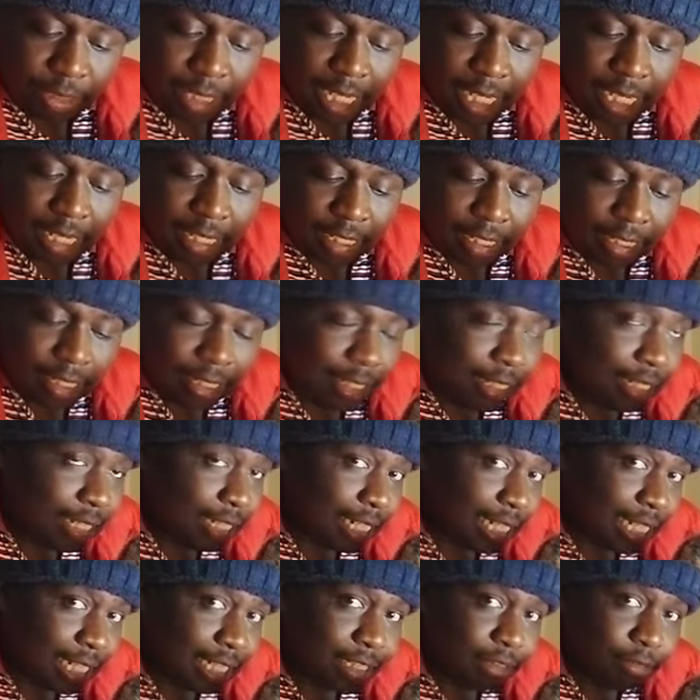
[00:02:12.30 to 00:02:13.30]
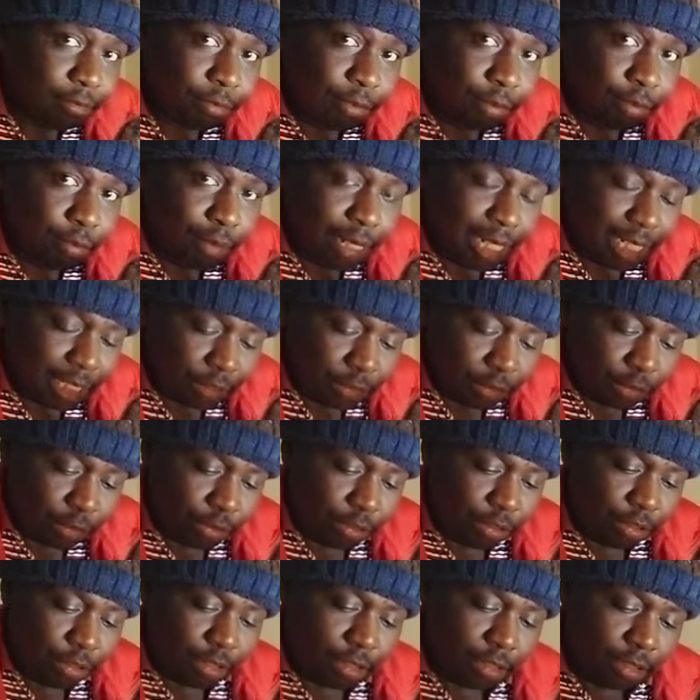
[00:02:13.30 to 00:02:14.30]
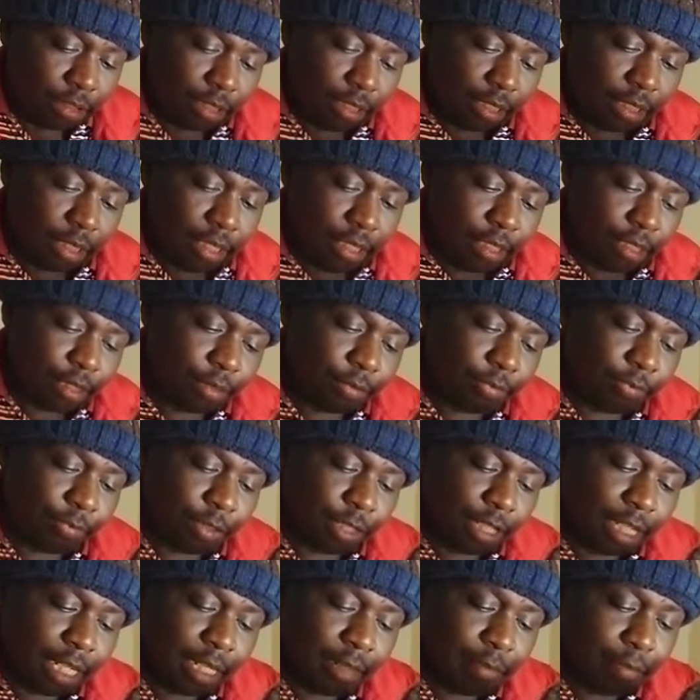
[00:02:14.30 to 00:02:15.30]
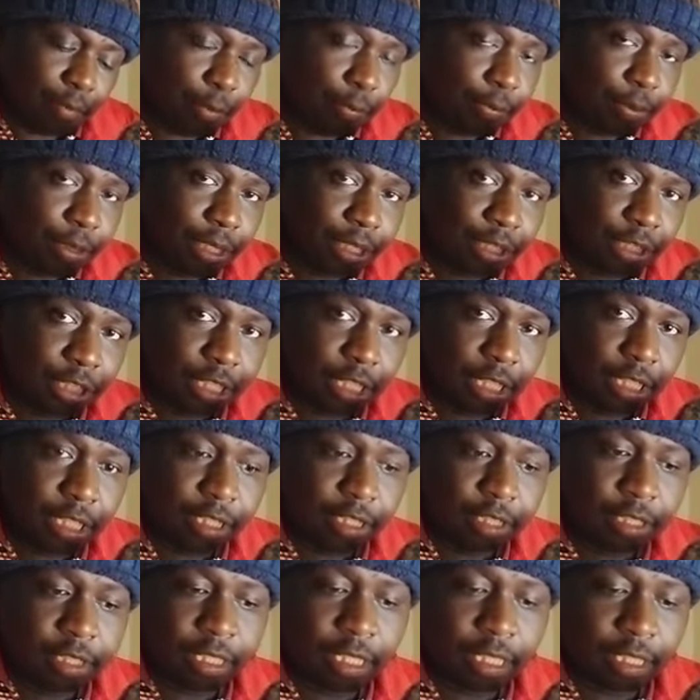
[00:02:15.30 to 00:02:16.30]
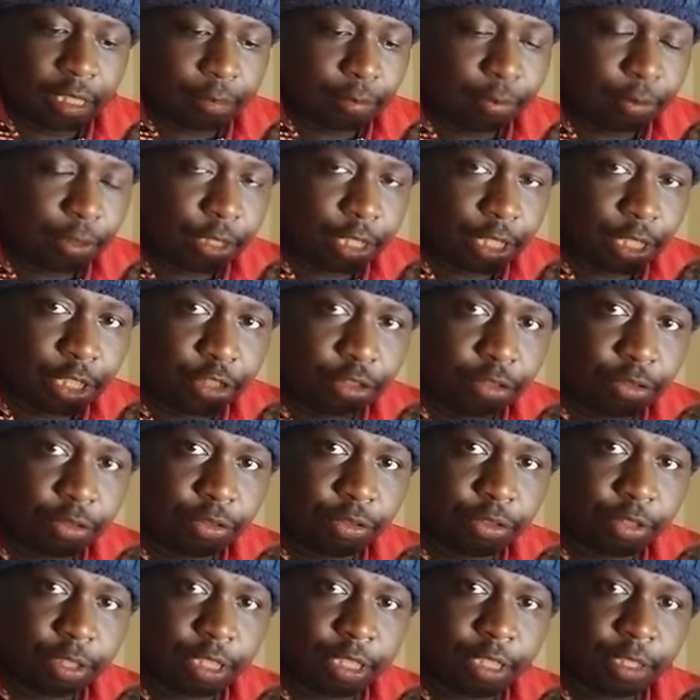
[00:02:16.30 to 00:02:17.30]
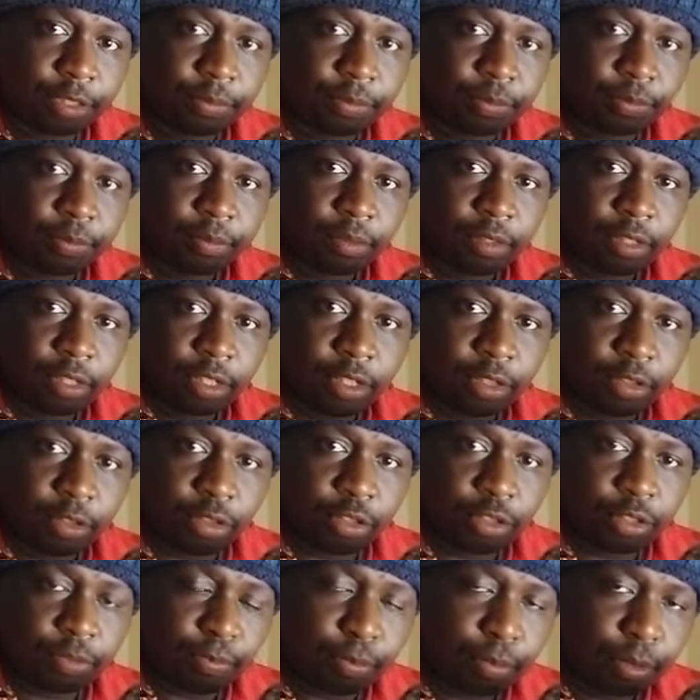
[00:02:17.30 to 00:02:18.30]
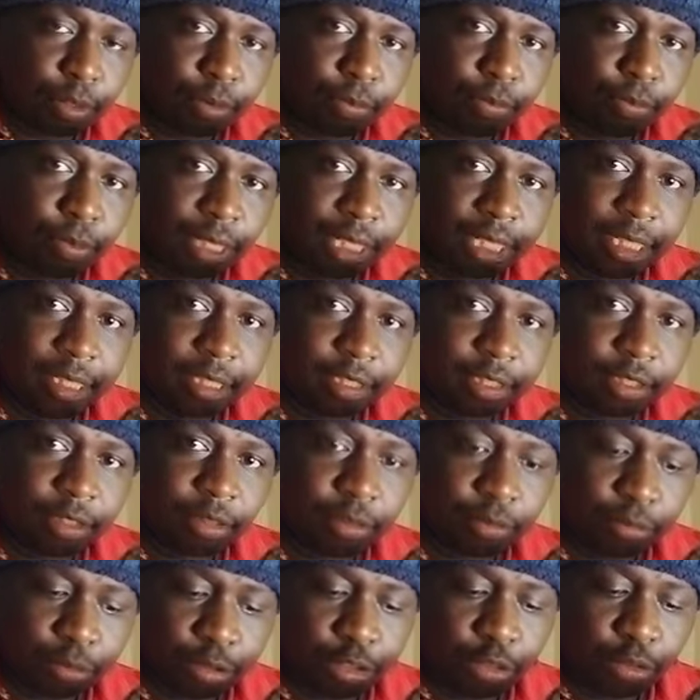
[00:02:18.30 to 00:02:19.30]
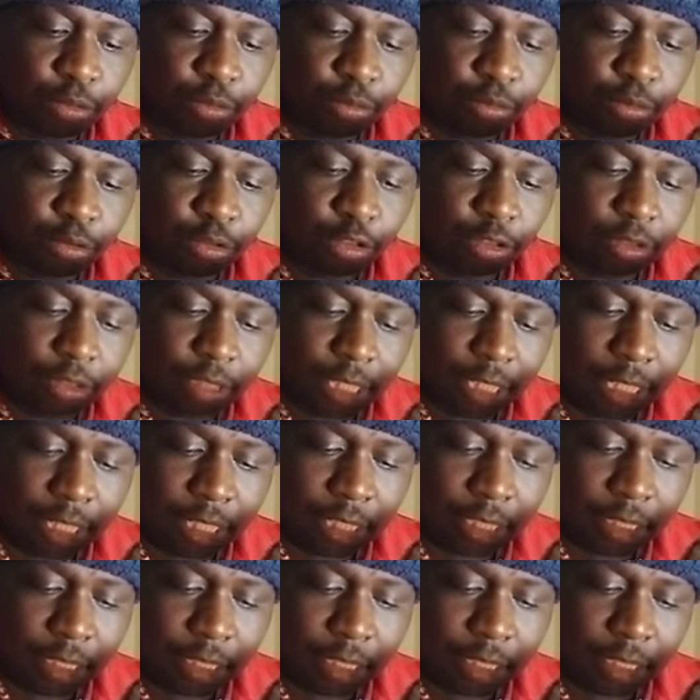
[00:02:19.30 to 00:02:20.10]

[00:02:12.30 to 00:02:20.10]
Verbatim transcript: their negative impact on civilian populations, especially children. Those bomblets which do not uh,